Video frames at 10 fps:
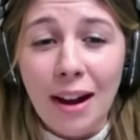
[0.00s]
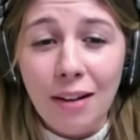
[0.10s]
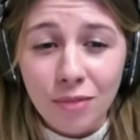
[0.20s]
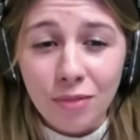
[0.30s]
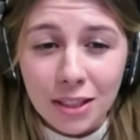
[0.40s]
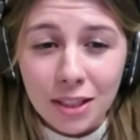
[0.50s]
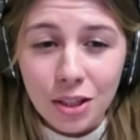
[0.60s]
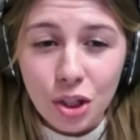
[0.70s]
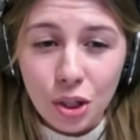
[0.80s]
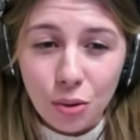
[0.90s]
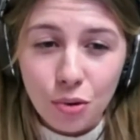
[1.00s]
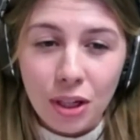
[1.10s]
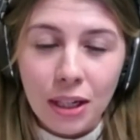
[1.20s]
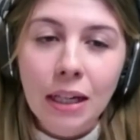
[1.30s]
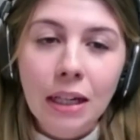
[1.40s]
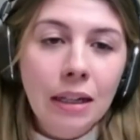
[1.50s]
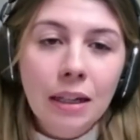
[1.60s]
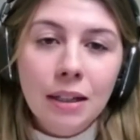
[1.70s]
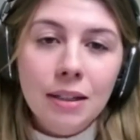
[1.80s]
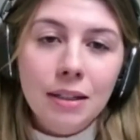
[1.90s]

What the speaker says: Lots of our at-risk children